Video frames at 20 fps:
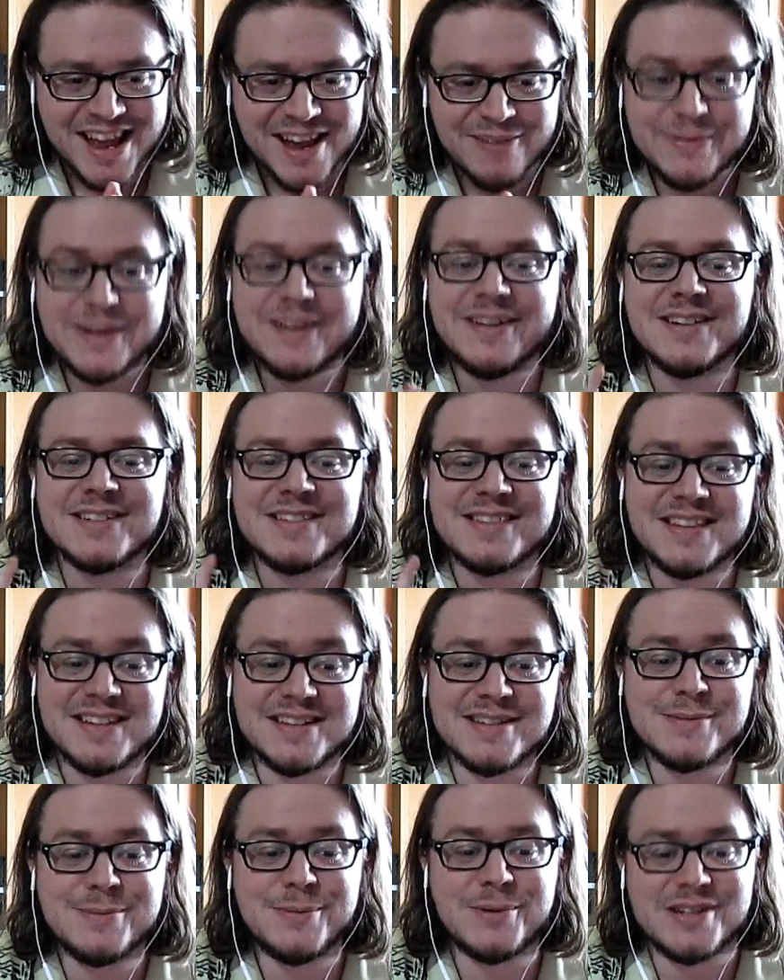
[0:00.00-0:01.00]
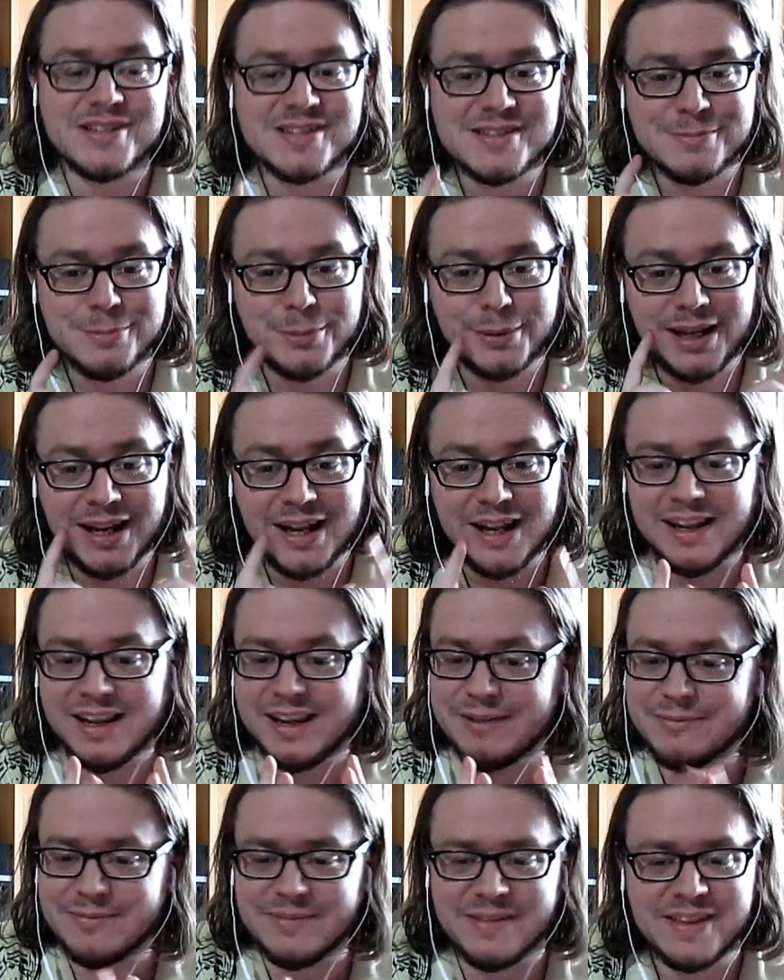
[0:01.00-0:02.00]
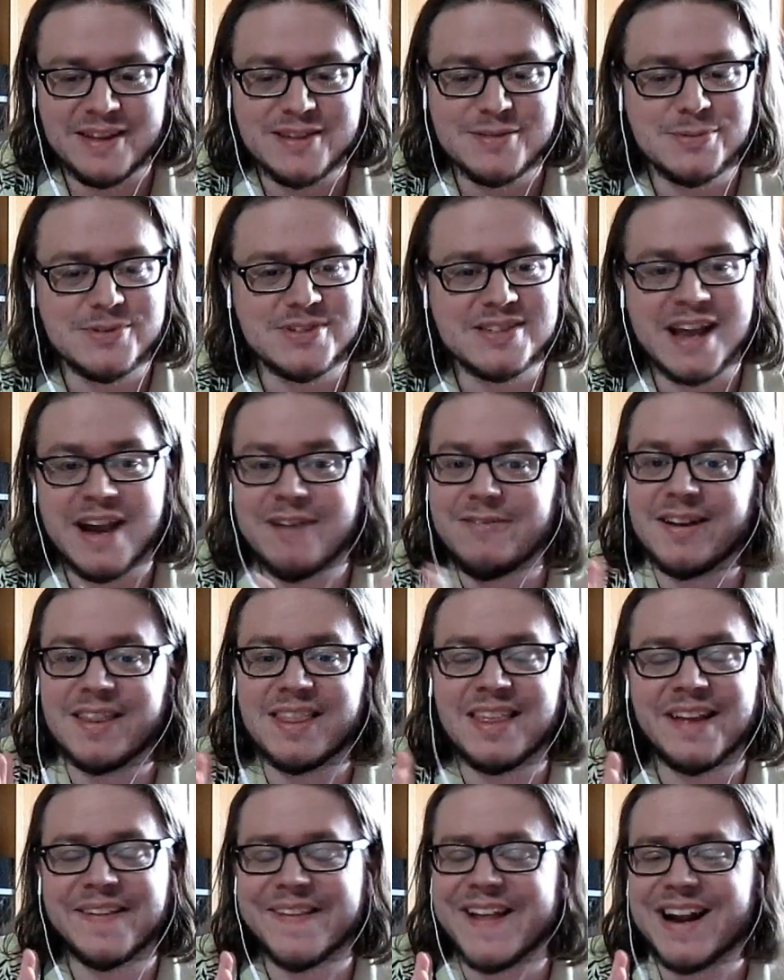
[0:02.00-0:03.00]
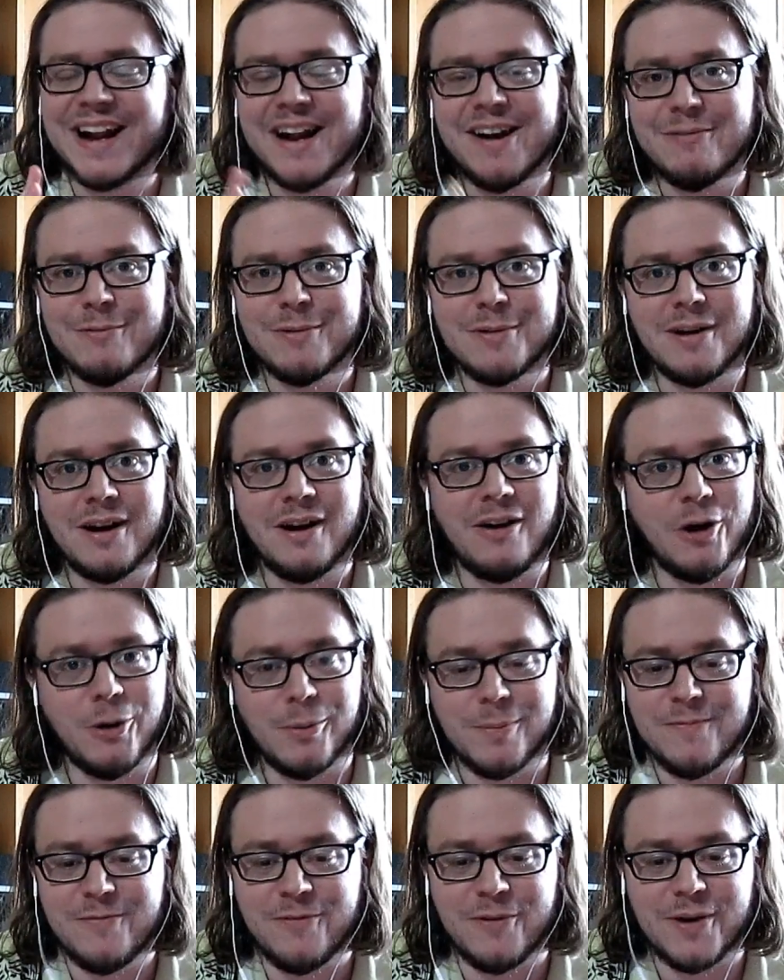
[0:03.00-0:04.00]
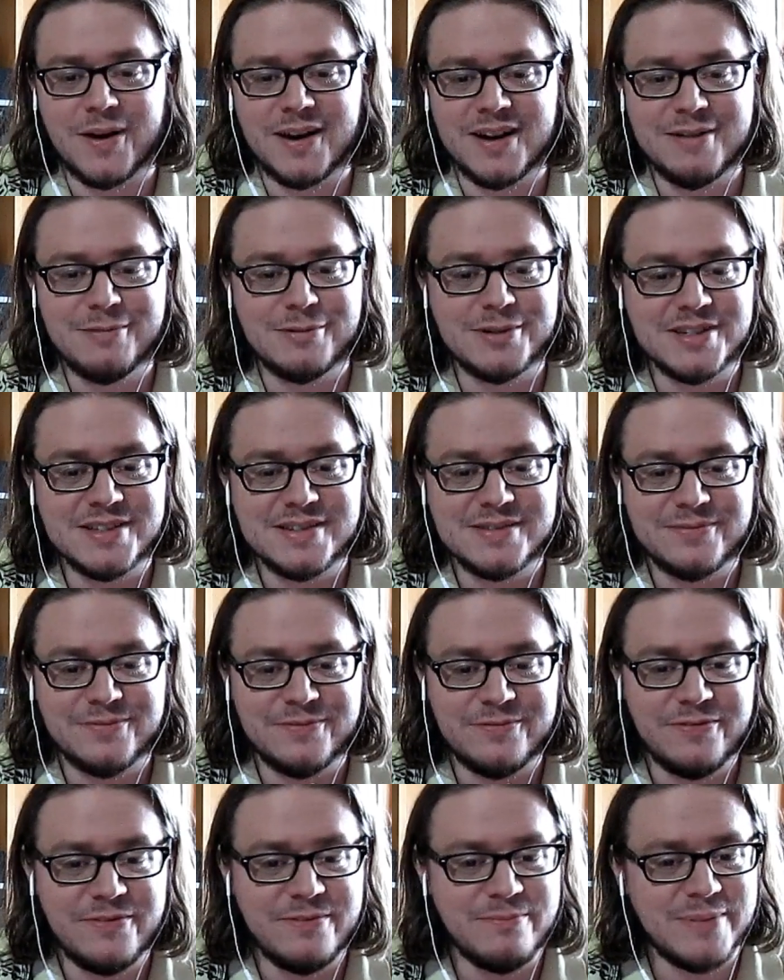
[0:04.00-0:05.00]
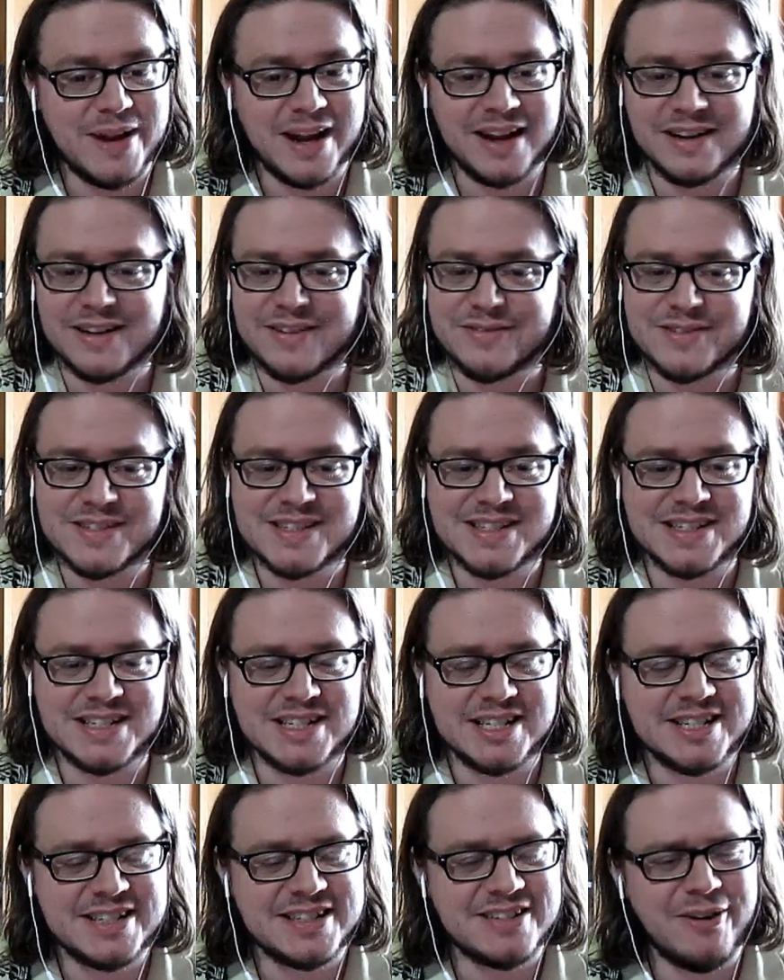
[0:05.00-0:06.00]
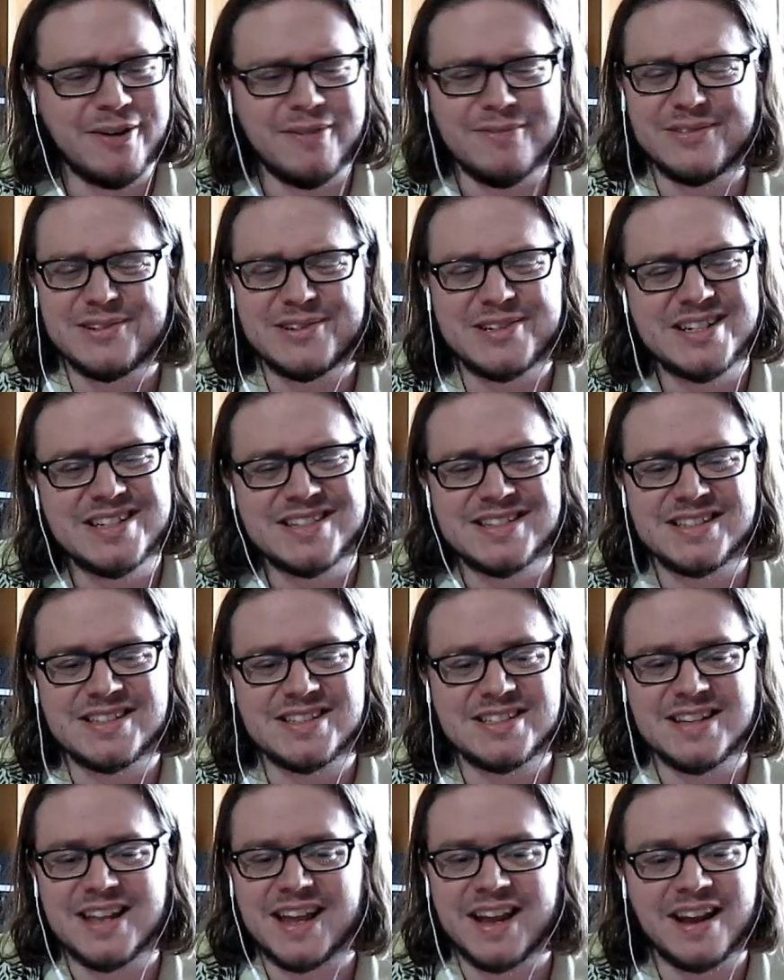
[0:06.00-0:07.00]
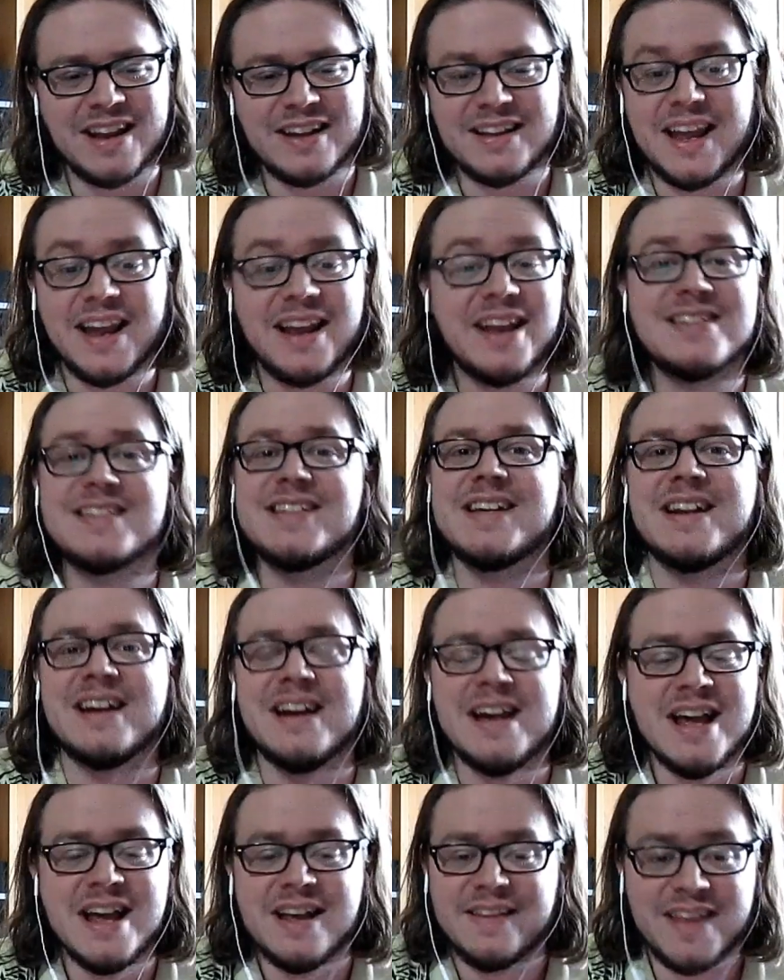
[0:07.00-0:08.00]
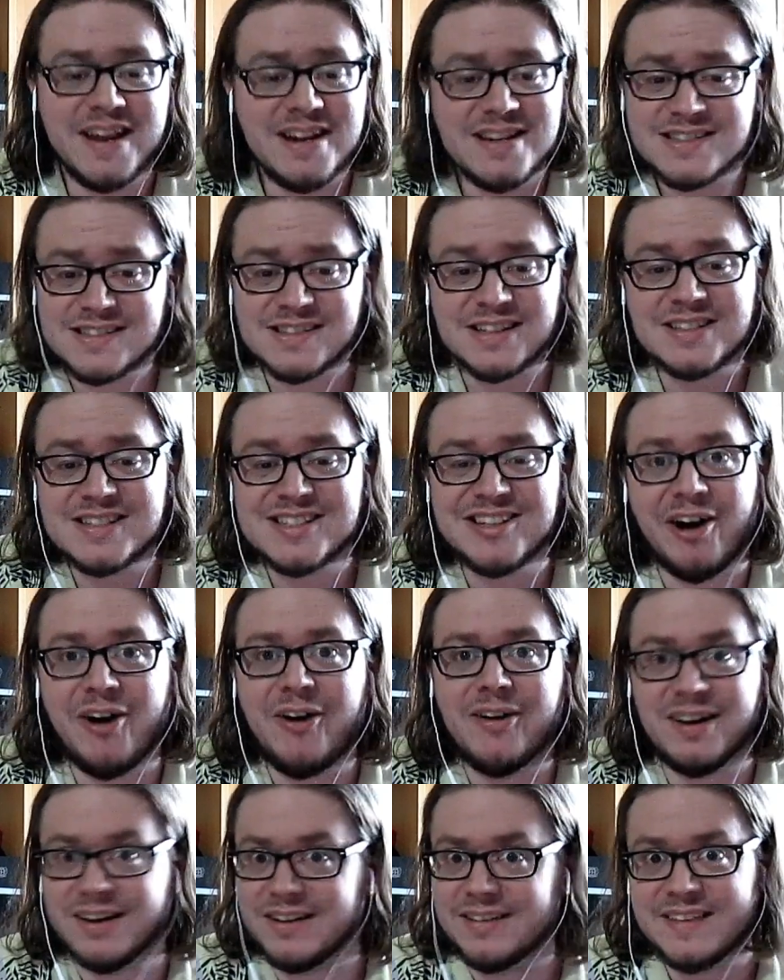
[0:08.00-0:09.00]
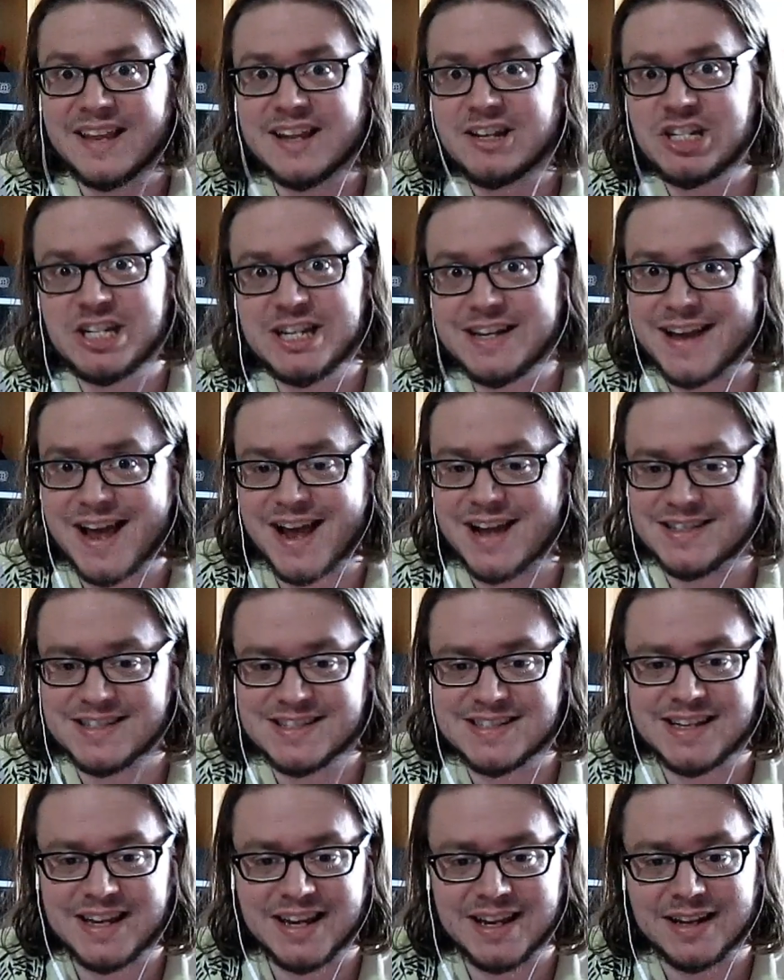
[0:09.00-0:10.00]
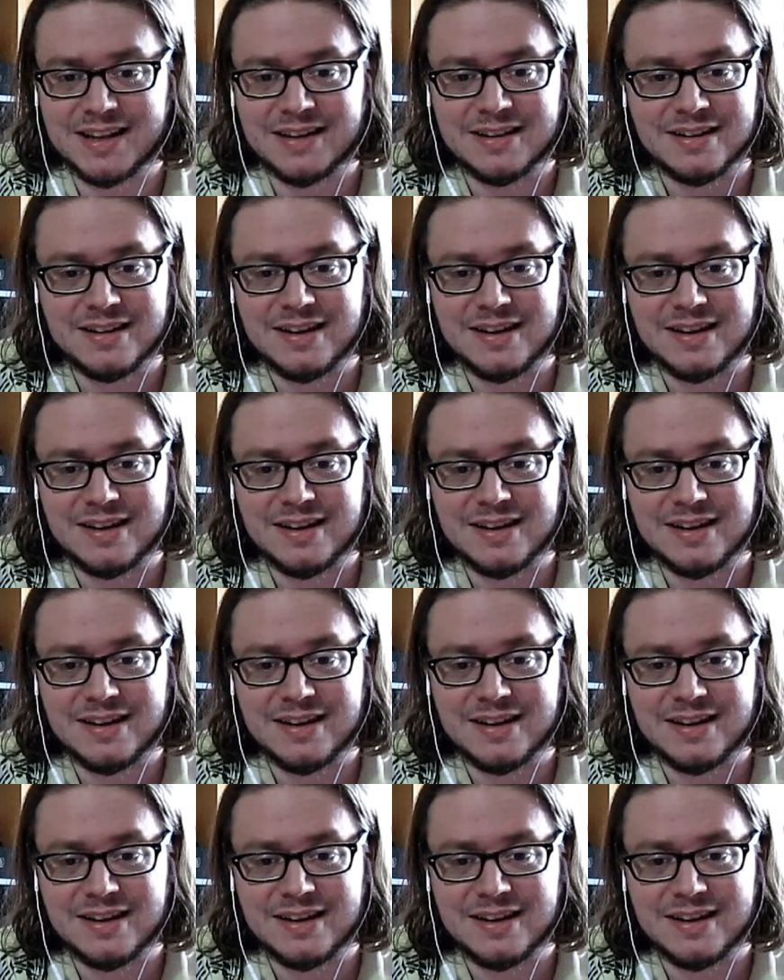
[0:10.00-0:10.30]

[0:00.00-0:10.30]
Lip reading: Because this was everything that I hoped for. It was magnificent. Her voice is like I said, there isn't a song that she can't sing.